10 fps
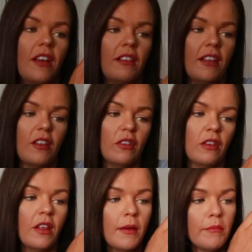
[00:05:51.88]
a little
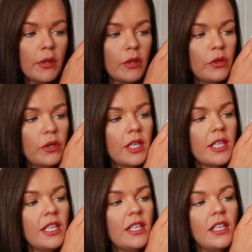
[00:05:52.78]
blue,
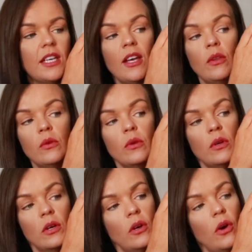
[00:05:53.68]
green, yellow,
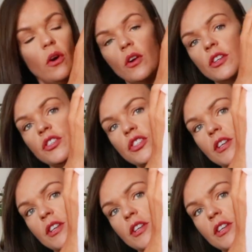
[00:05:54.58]
orange